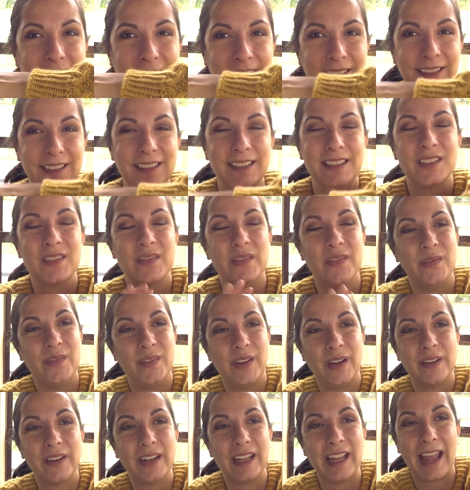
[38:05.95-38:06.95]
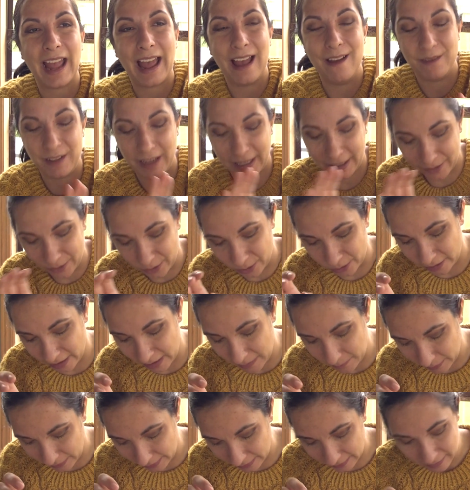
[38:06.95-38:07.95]
It's very heavy and
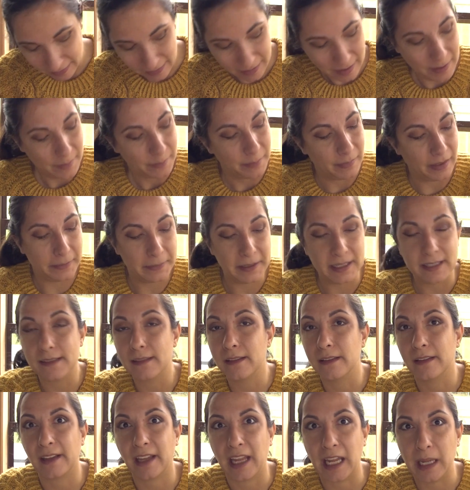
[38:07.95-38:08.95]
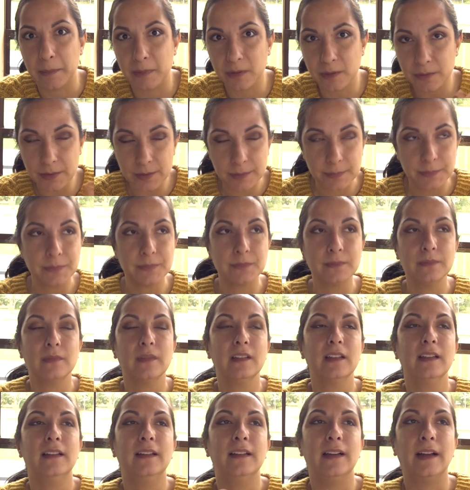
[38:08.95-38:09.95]
drapey. Maybe it's the cables.
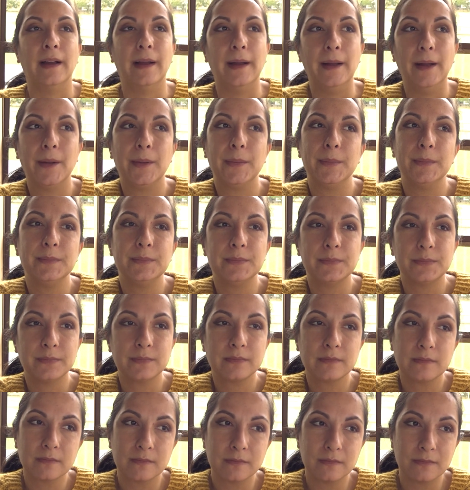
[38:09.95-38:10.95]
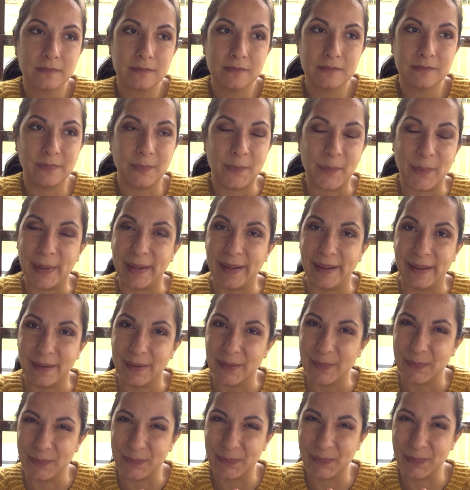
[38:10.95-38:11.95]
But
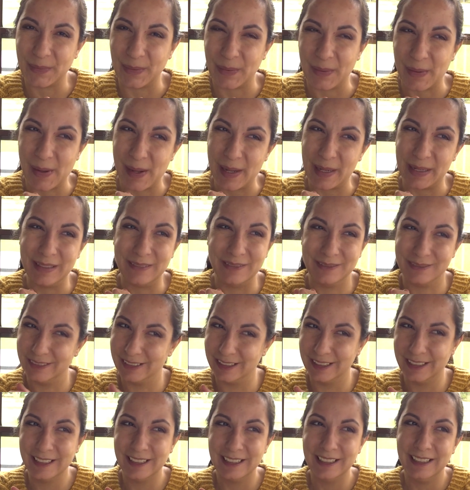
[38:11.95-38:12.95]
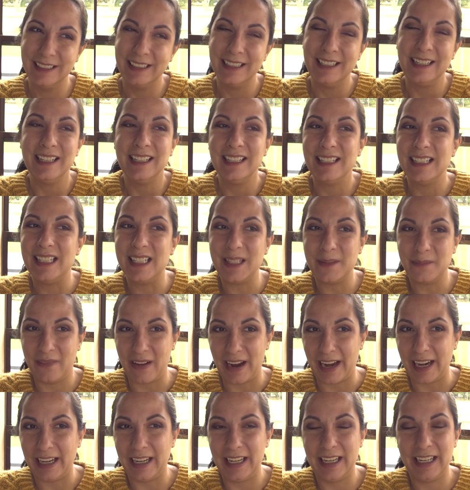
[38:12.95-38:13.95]
yeah, I'm
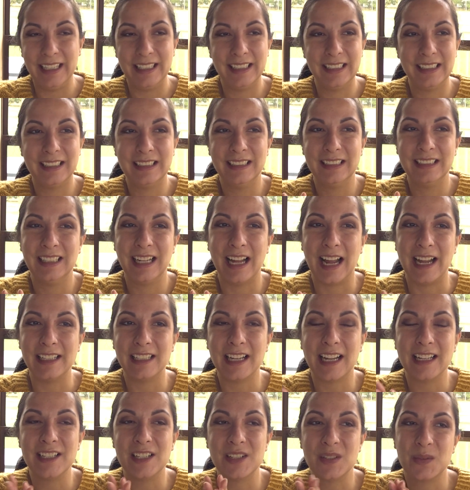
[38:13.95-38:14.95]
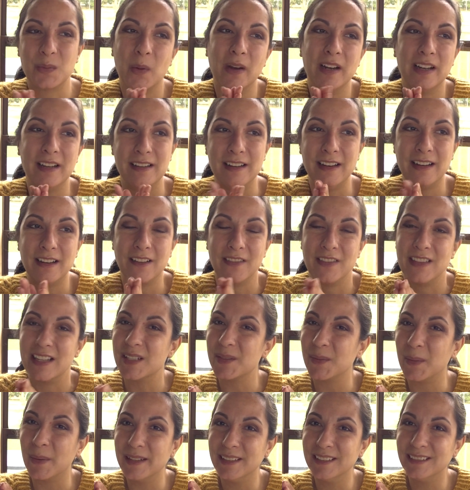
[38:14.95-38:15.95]
debating. I just want to knit on
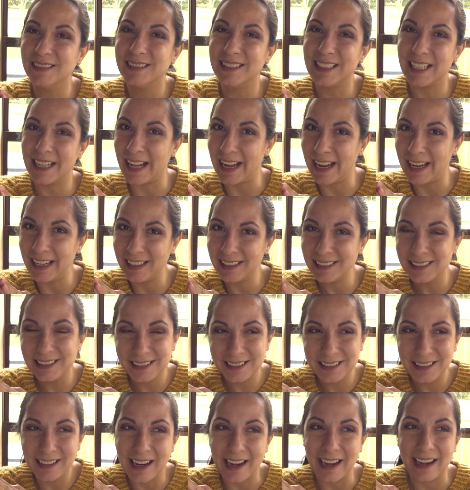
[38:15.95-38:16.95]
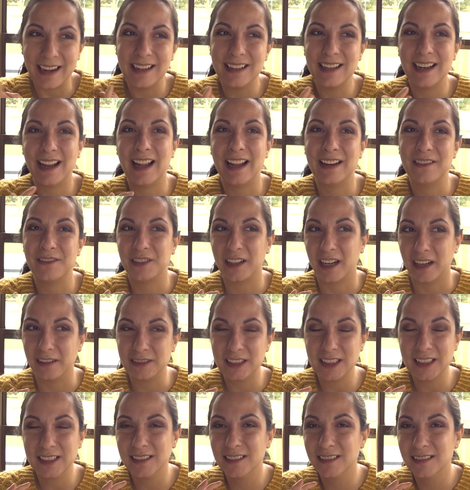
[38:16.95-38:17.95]
this one today and
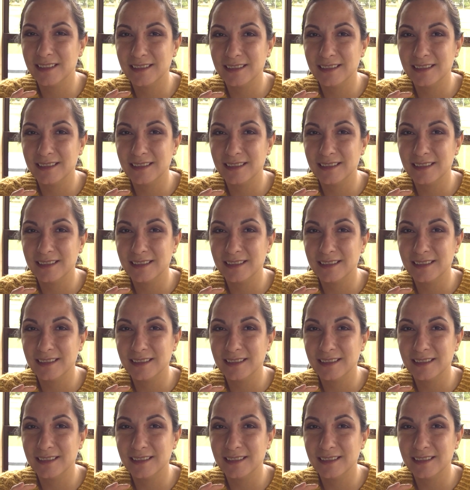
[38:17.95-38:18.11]
forever.